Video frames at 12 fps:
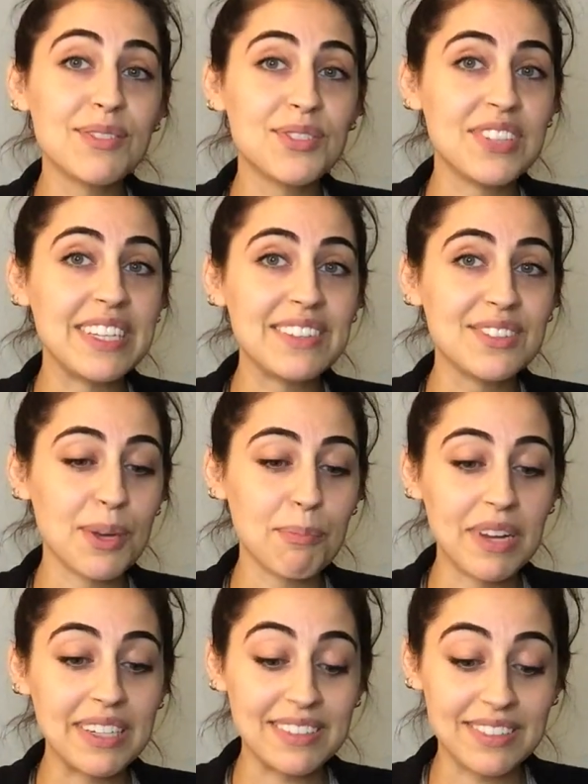have seen
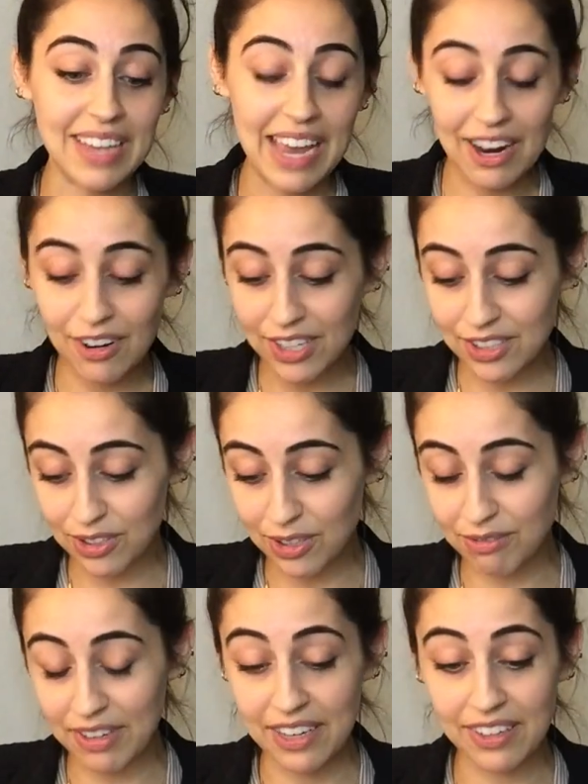somebody's
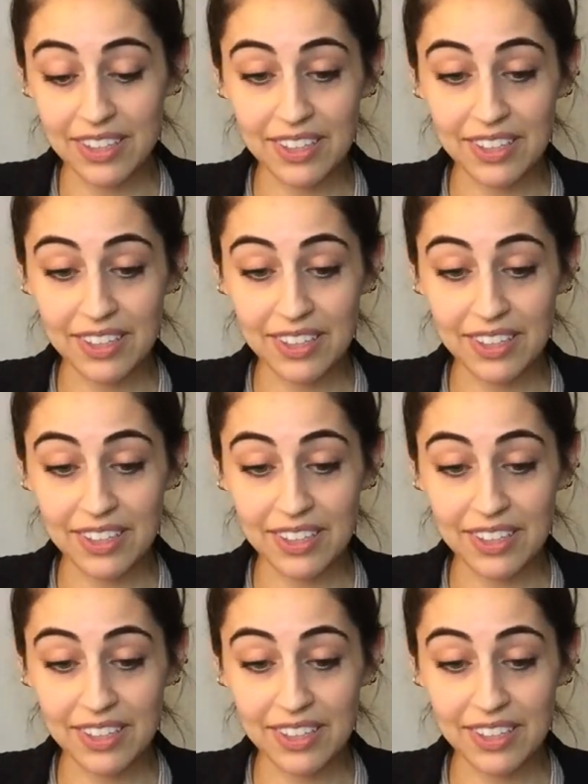character very